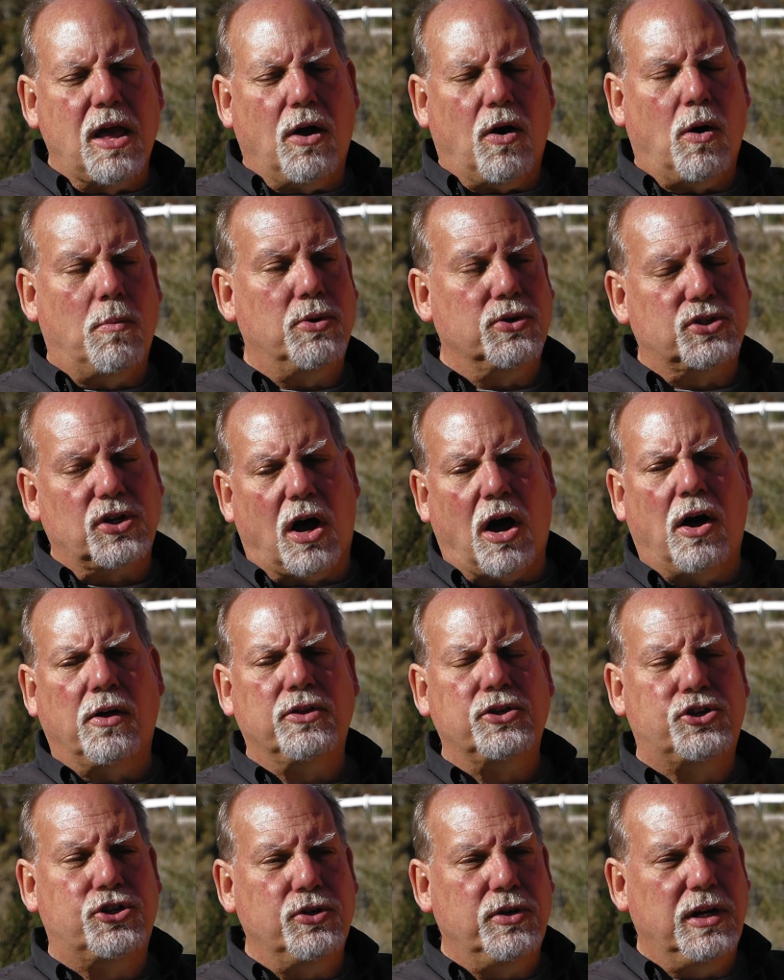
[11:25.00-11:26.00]
Almost all
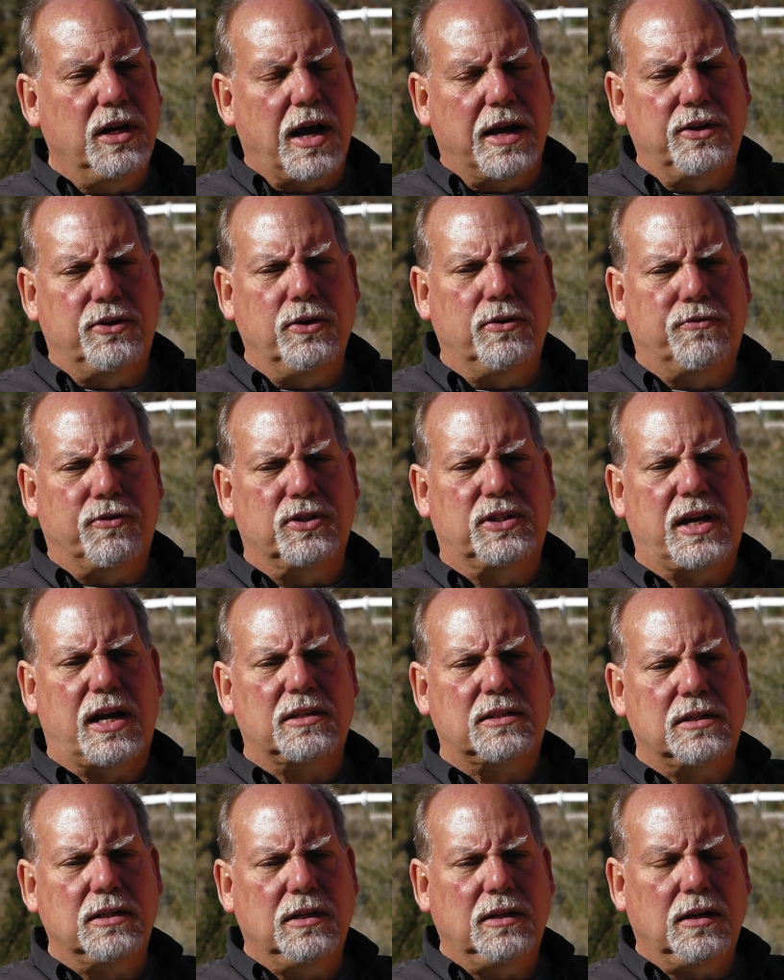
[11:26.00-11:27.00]
the shooting I do for
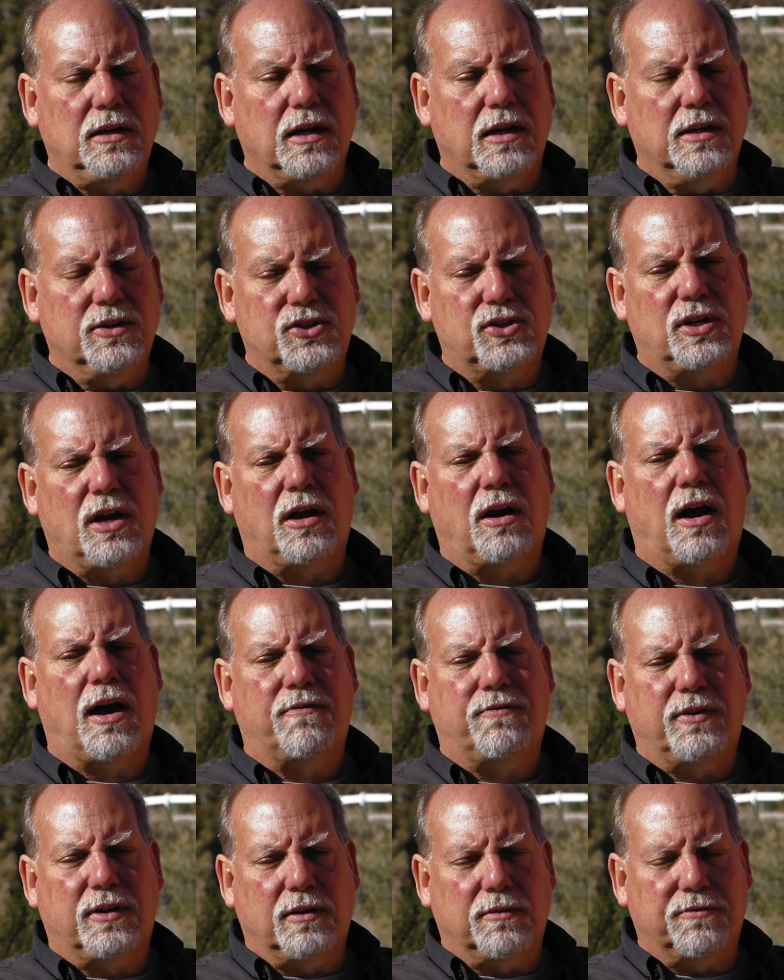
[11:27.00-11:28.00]
testing is done
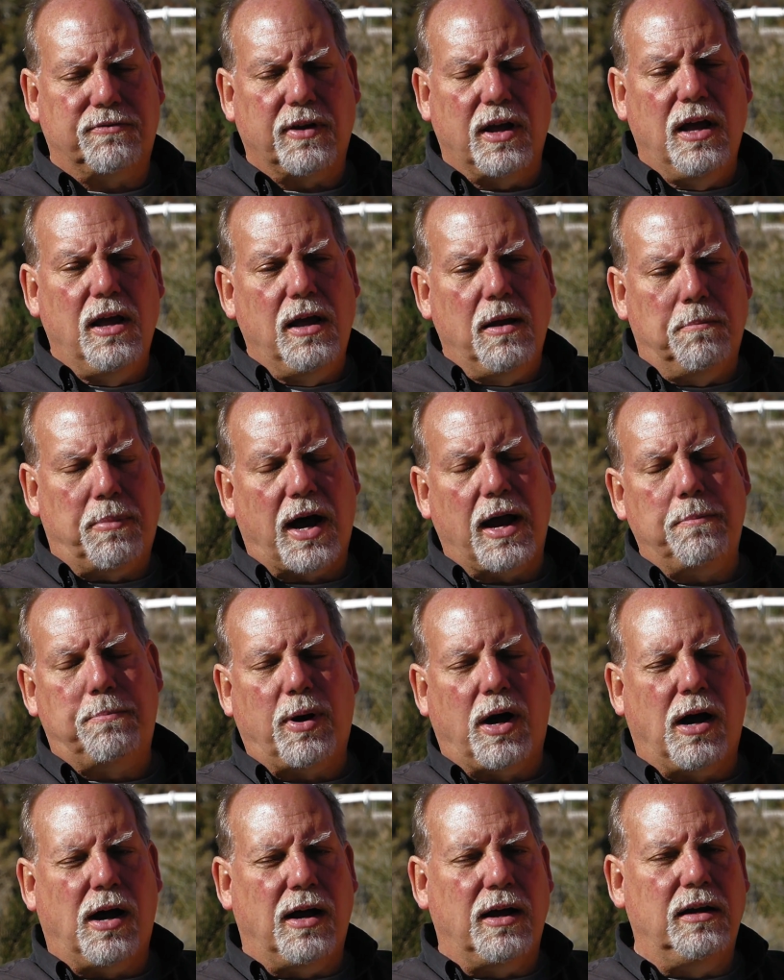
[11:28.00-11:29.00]
off of
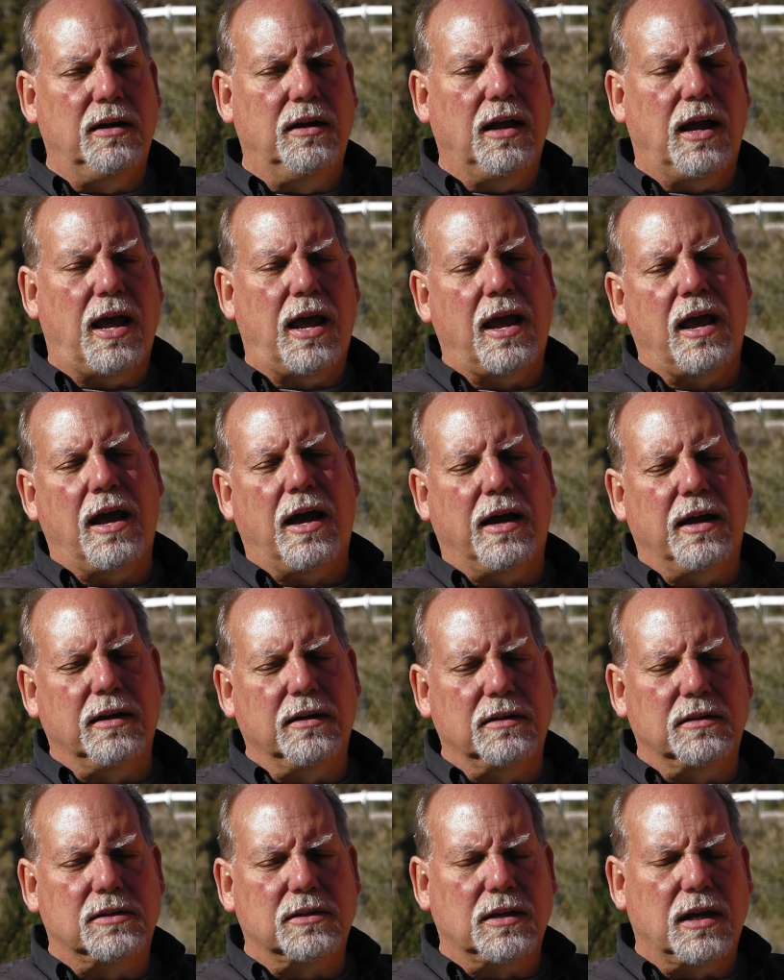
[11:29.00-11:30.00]
bipod and
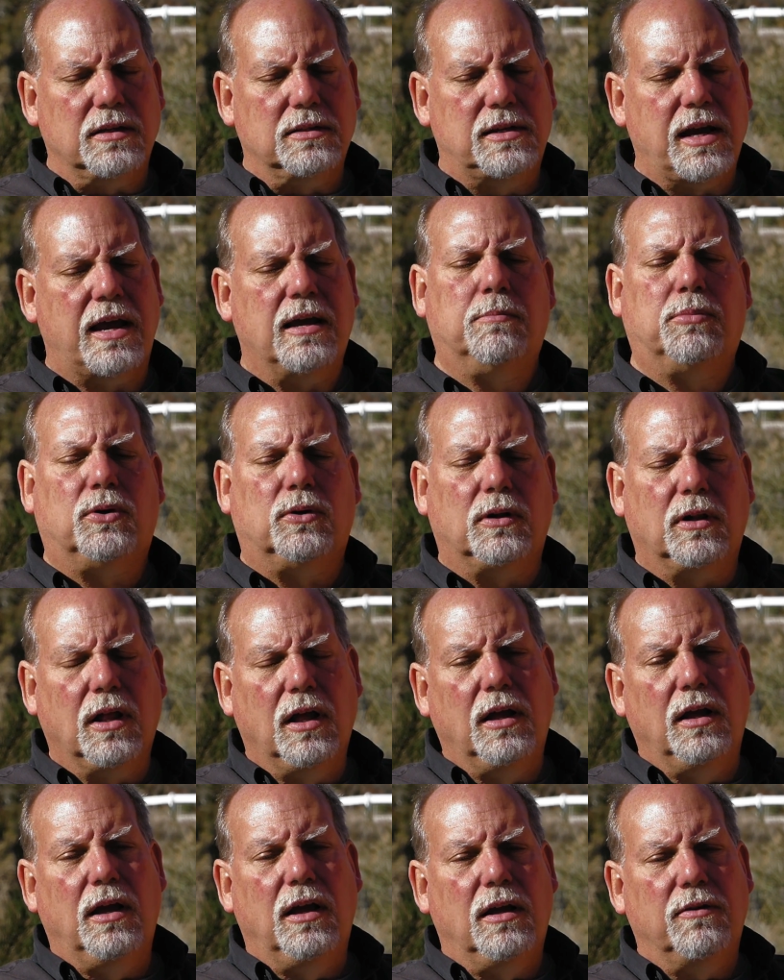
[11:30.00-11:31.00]
table
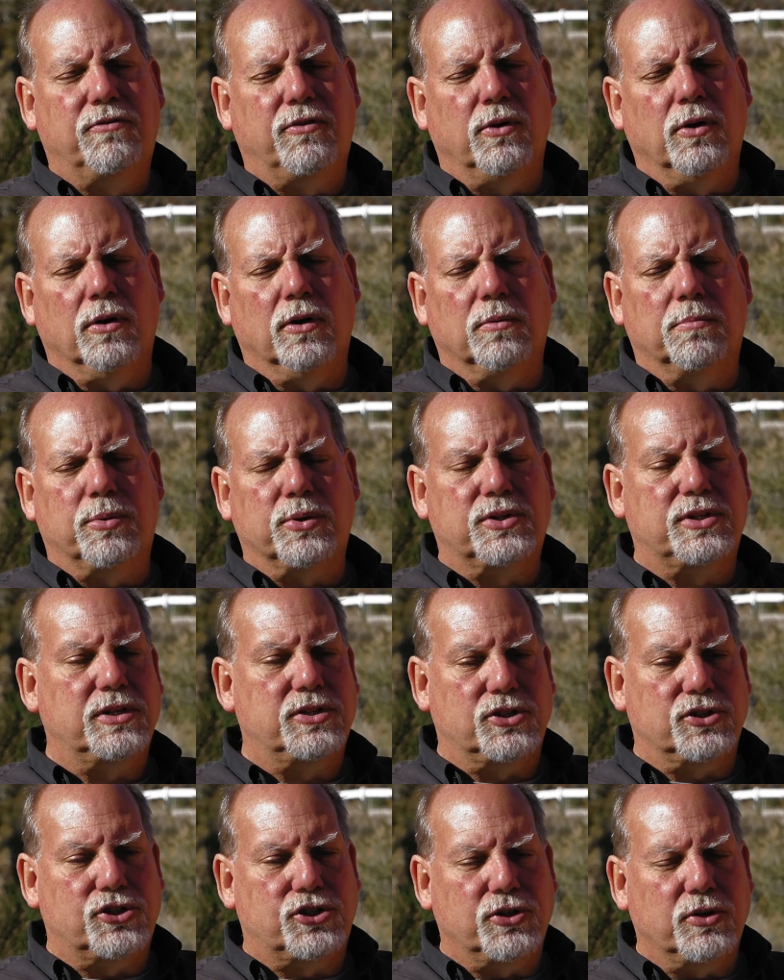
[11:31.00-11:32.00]
for
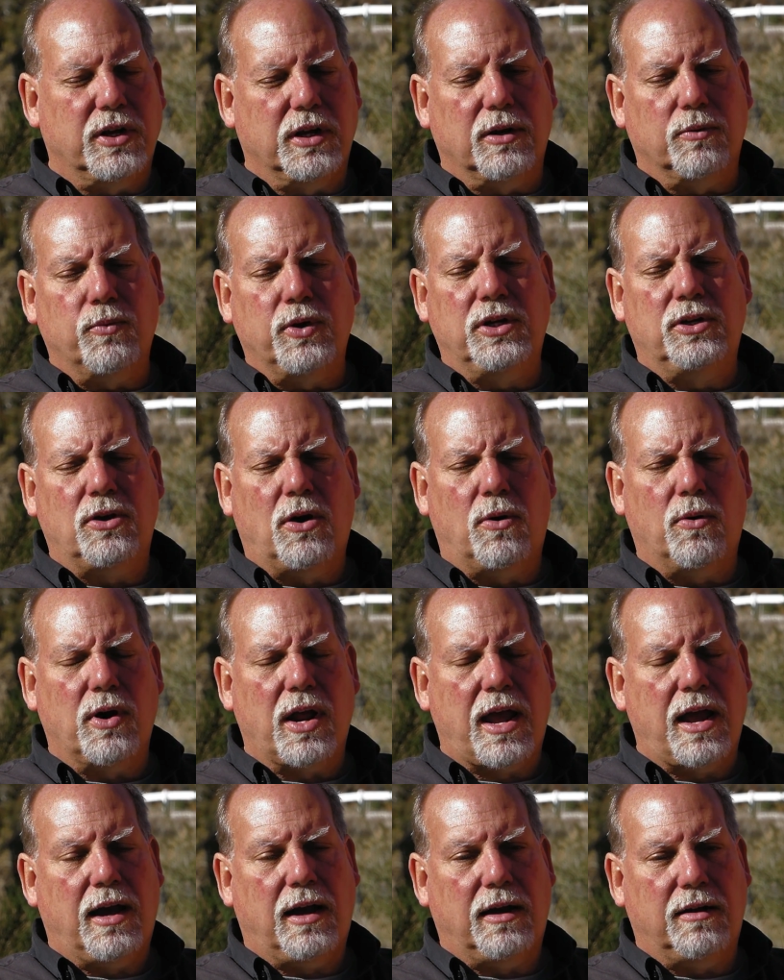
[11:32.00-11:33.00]
precision shooting. We don't
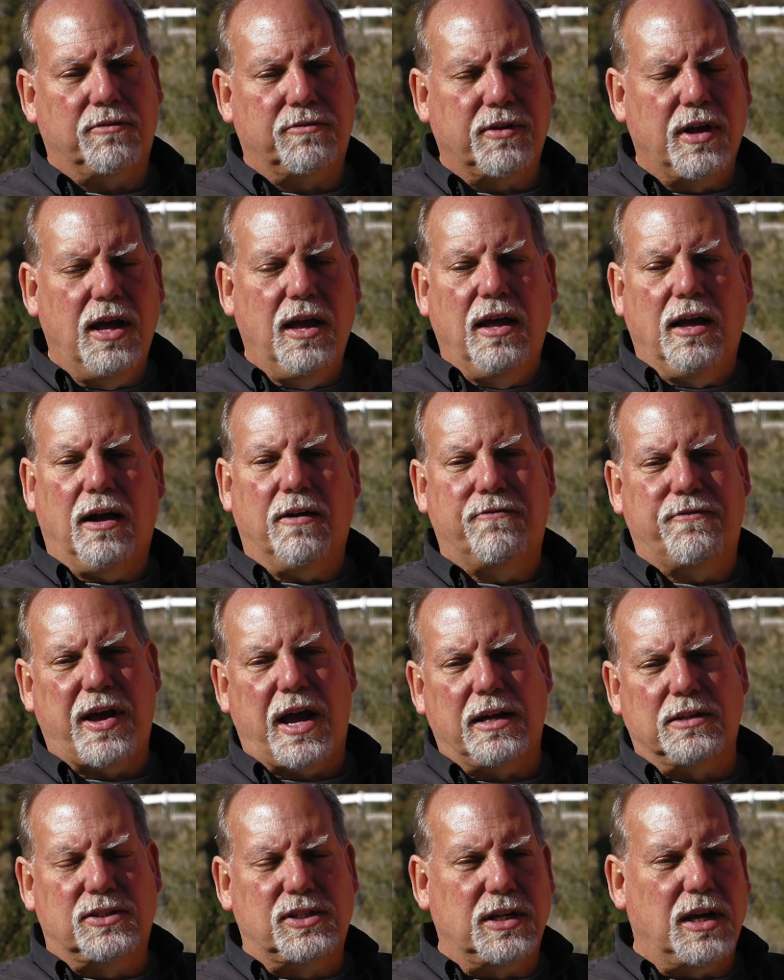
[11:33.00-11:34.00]
have a
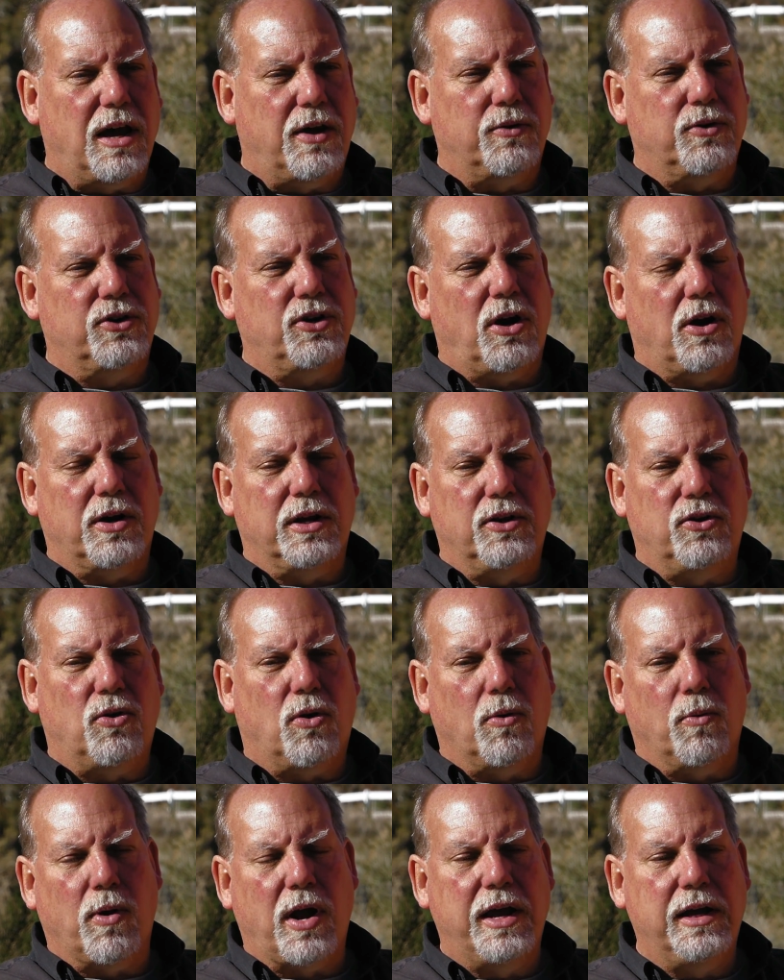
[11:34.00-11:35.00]
fancy 100-yard
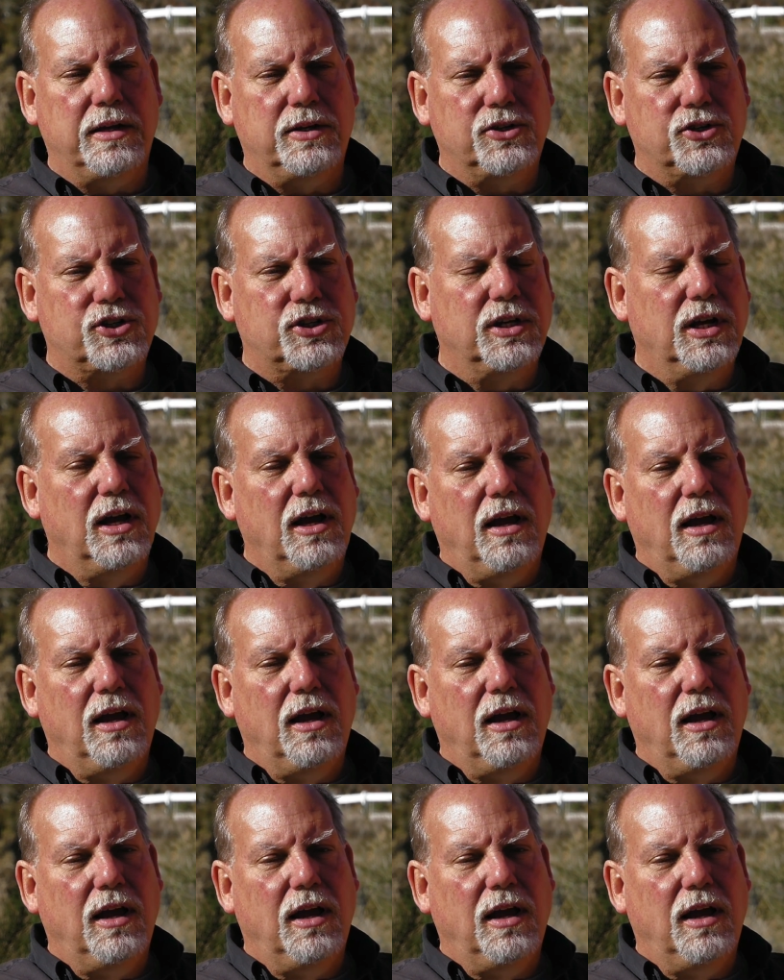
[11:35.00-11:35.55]
indoor range.